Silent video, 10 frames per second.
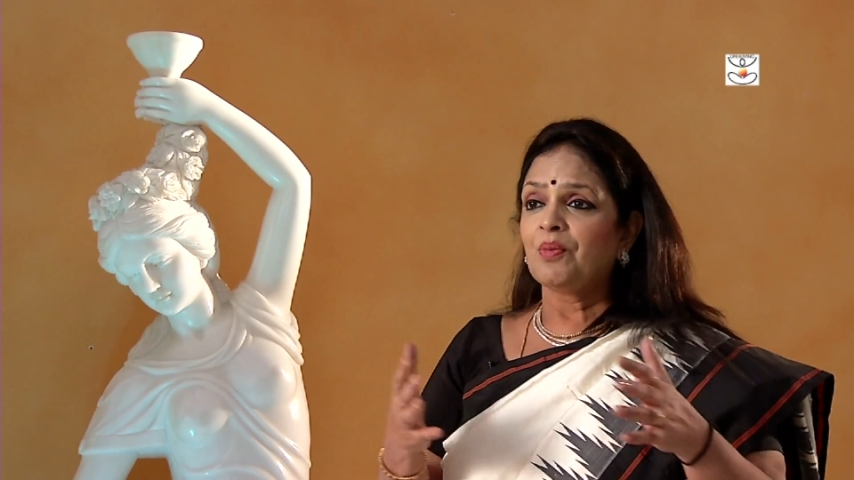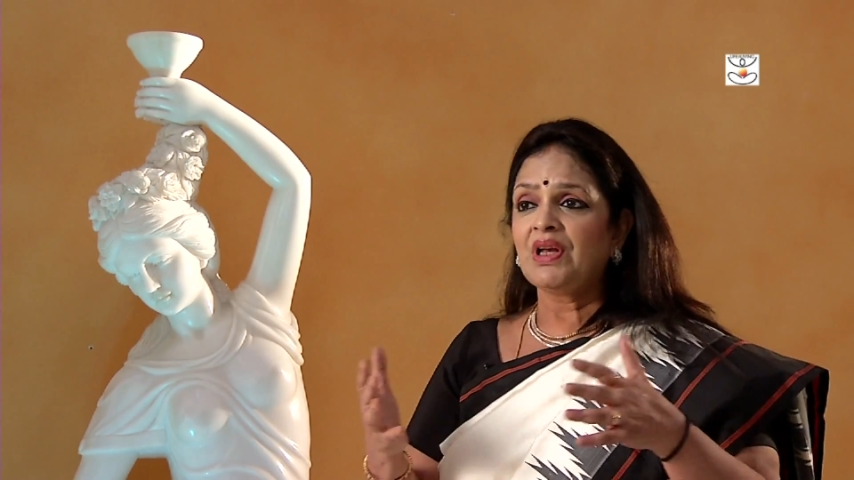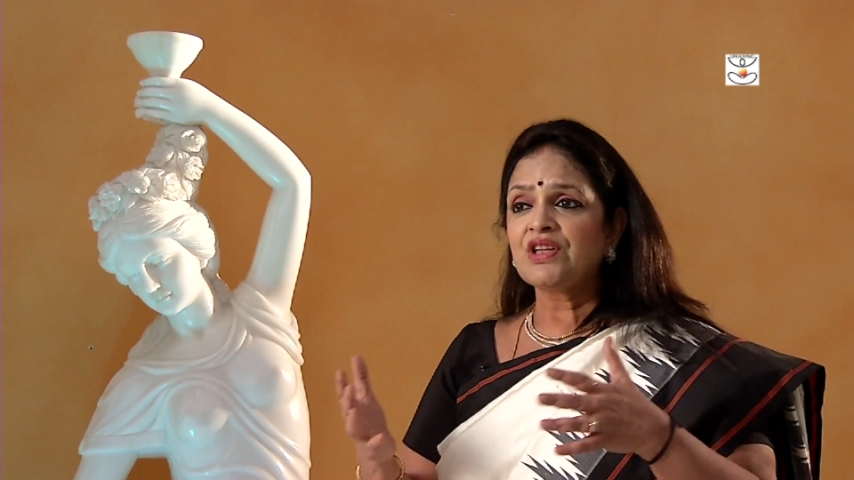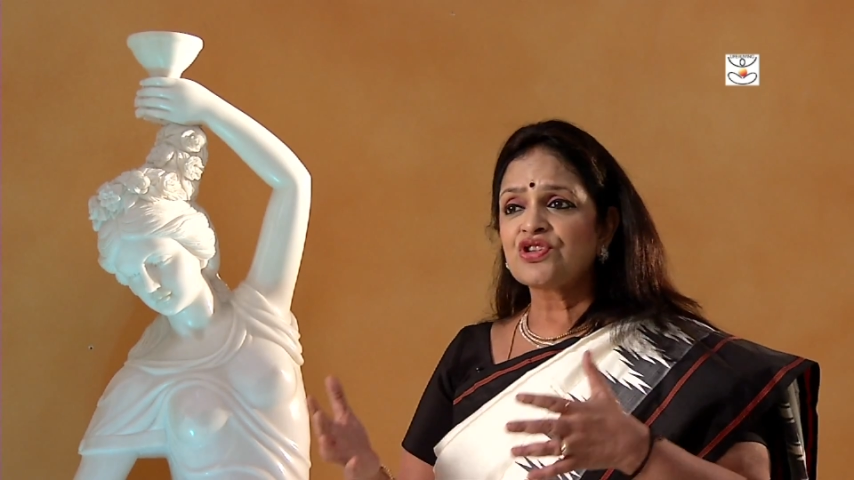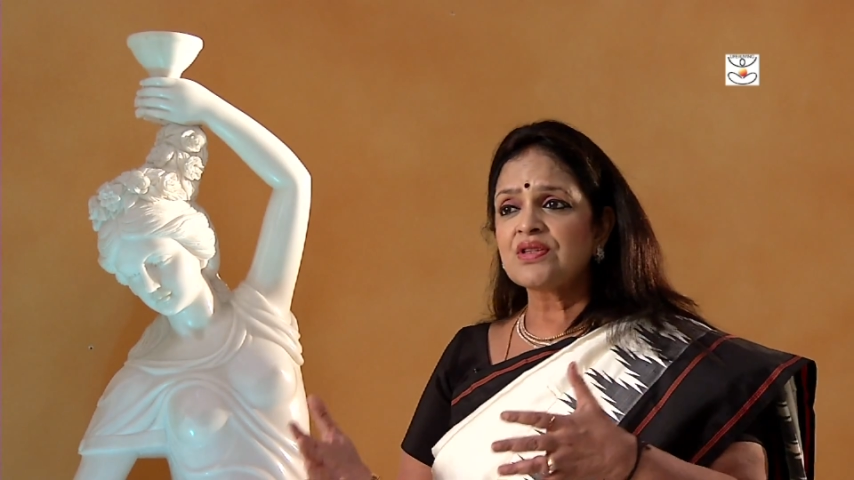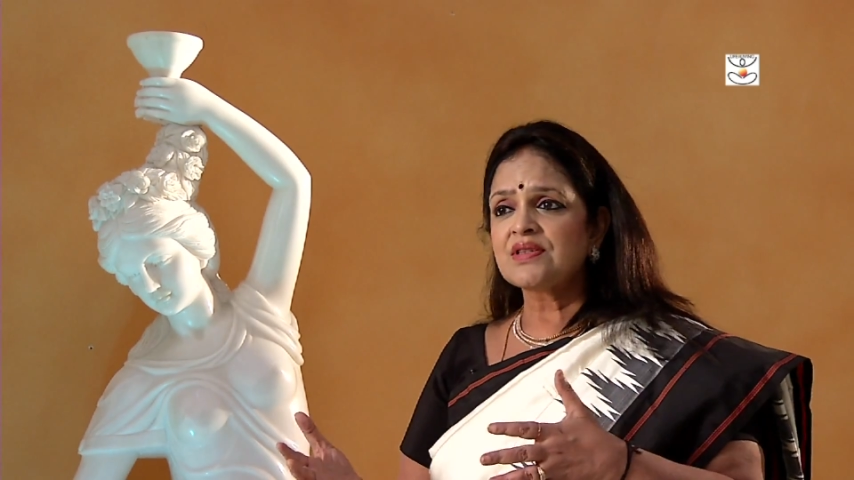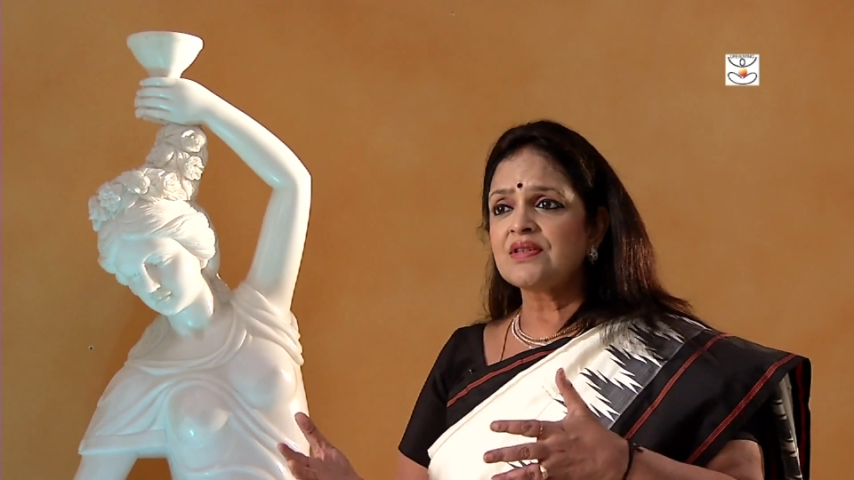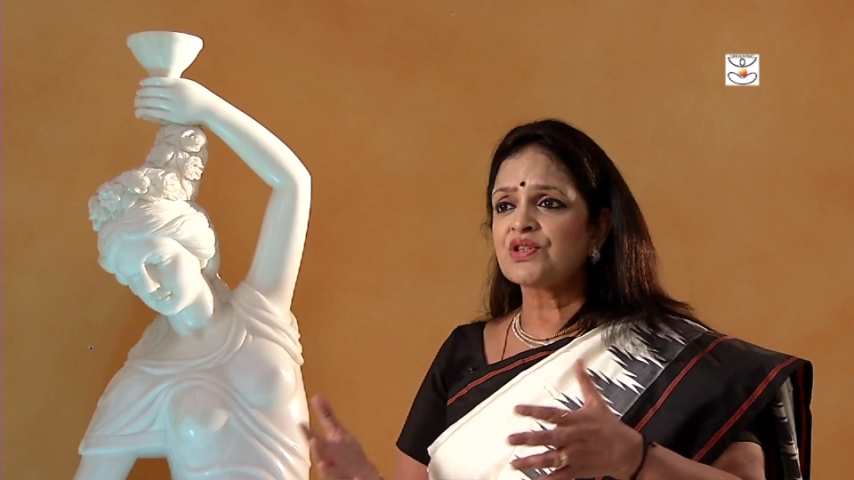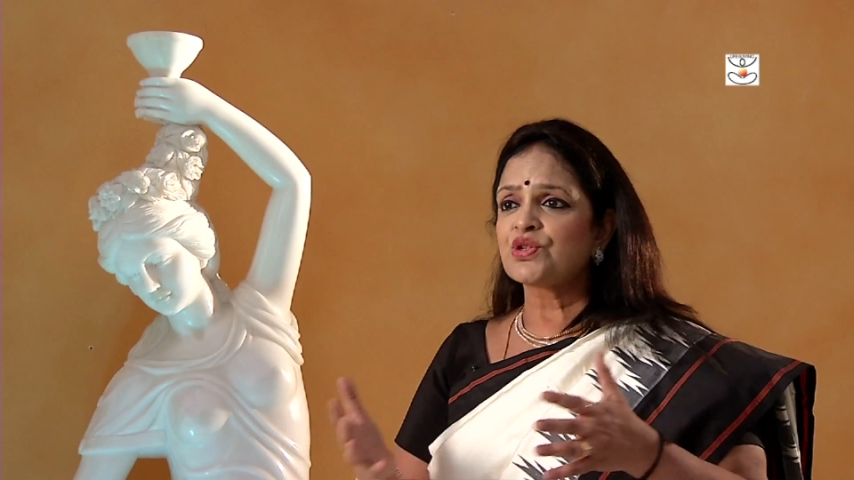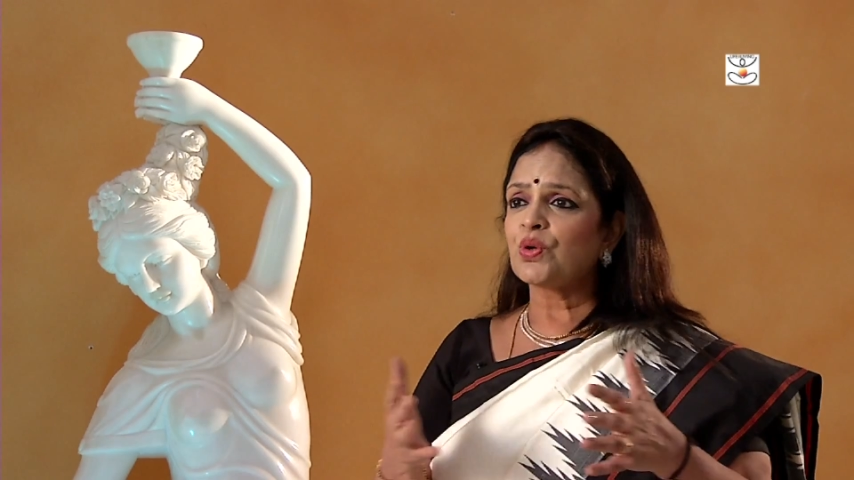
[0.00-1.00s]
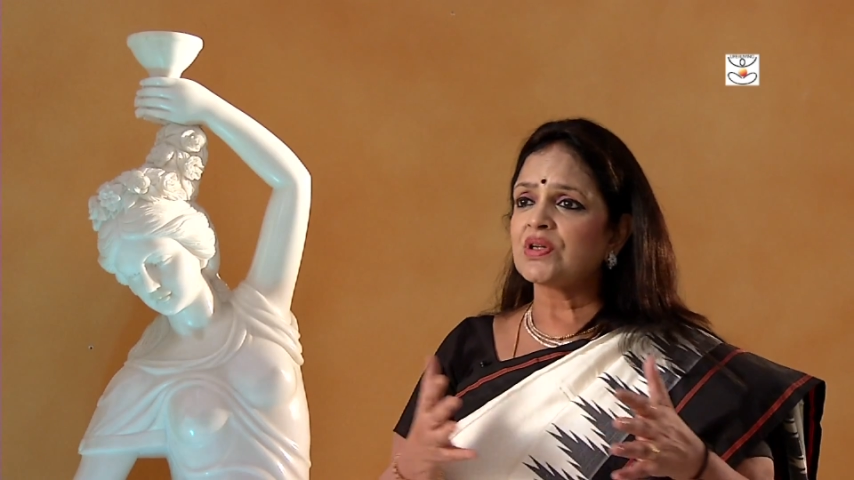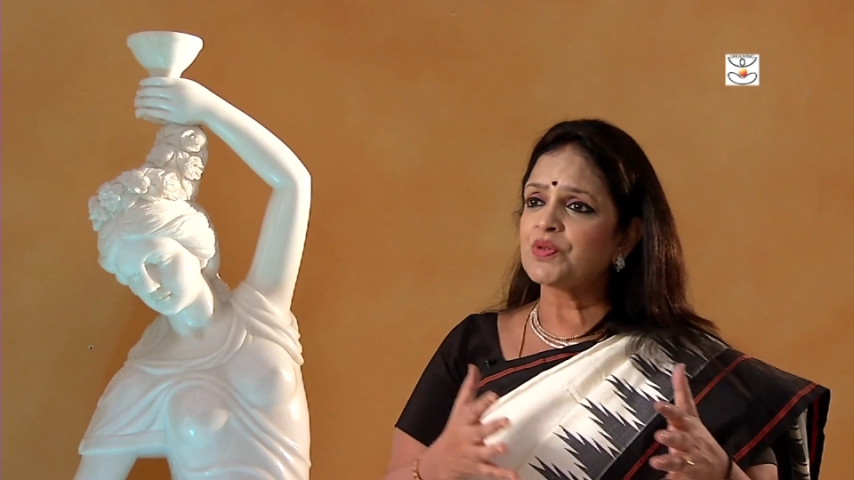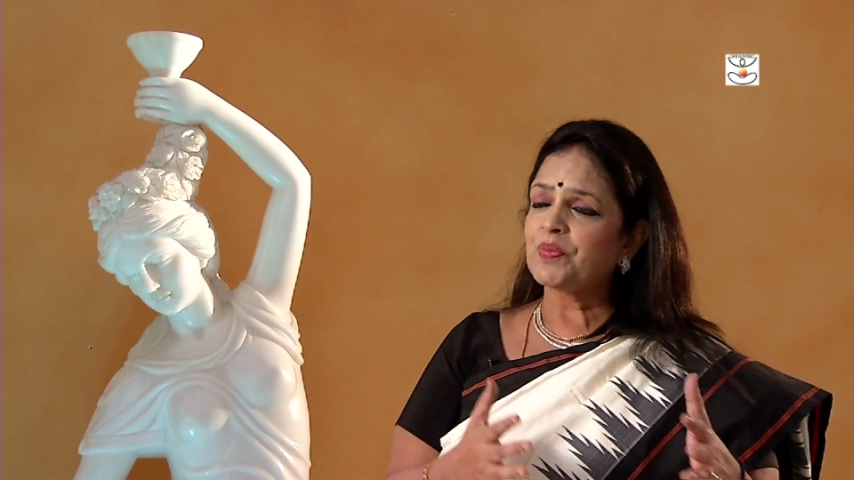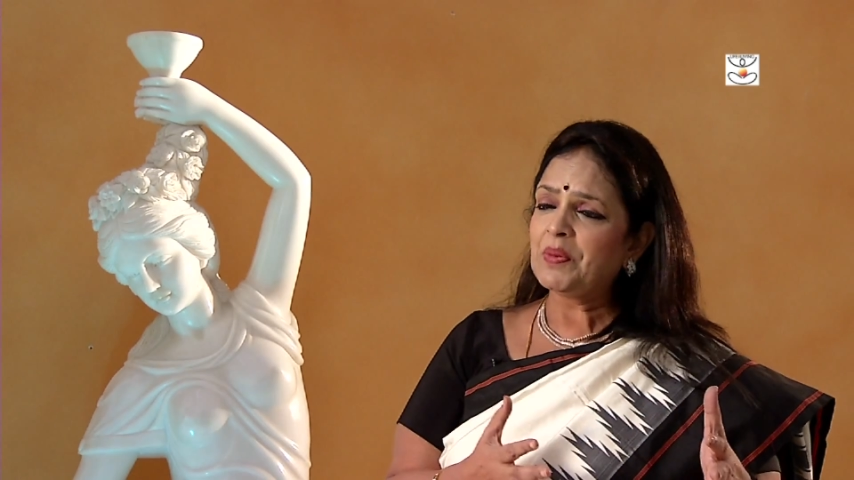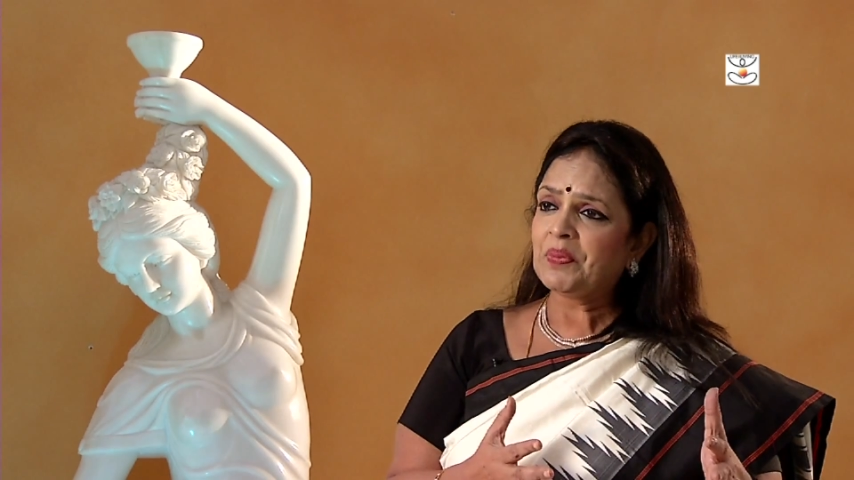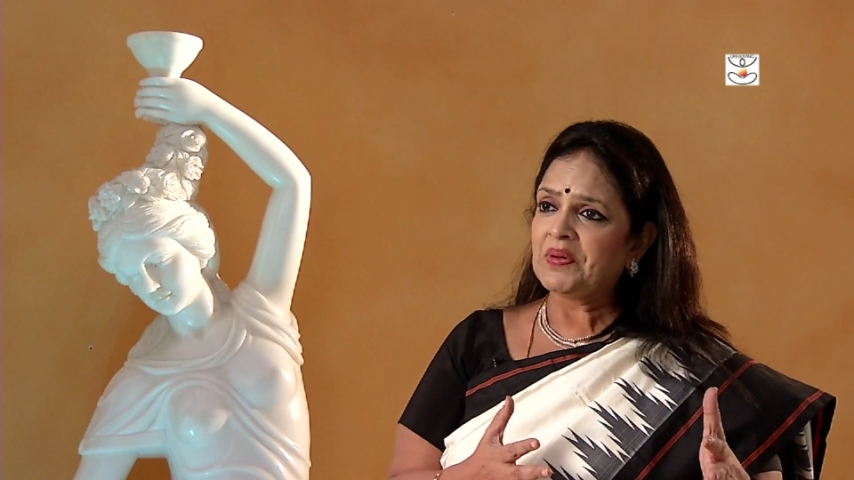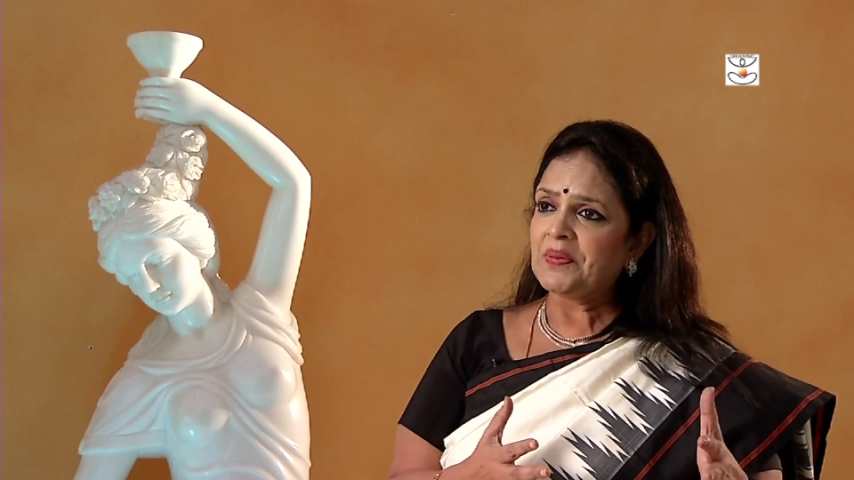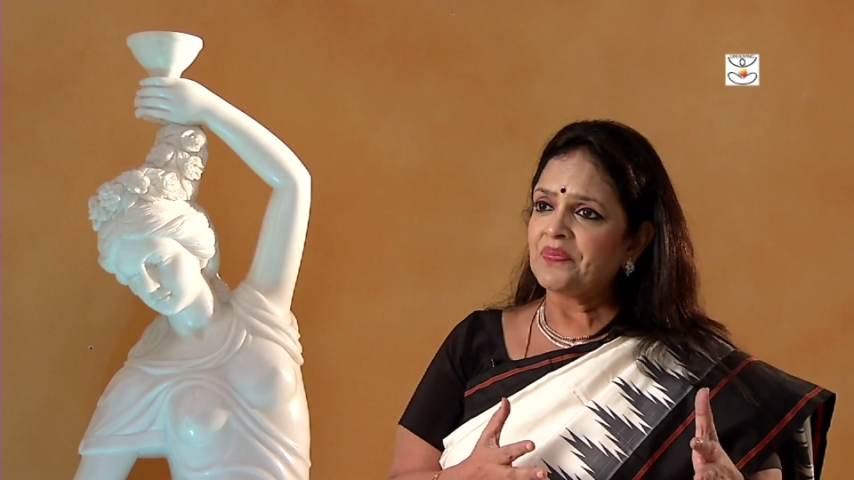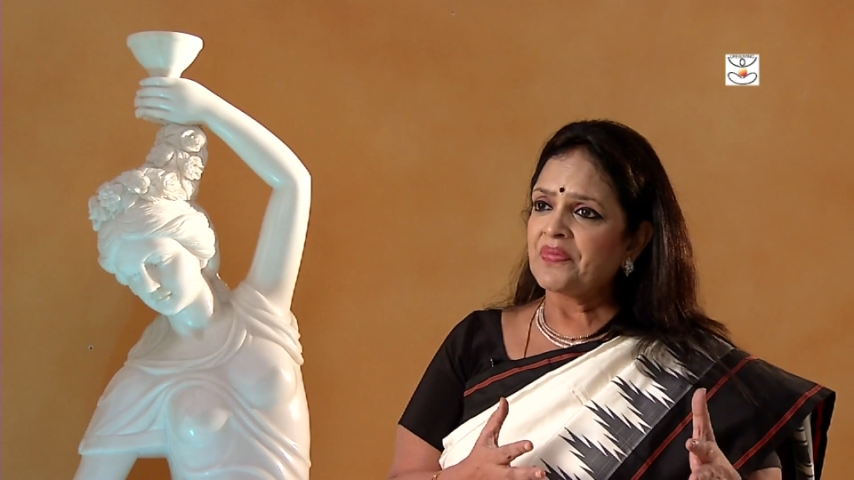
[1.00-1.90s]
maliciousness towards people.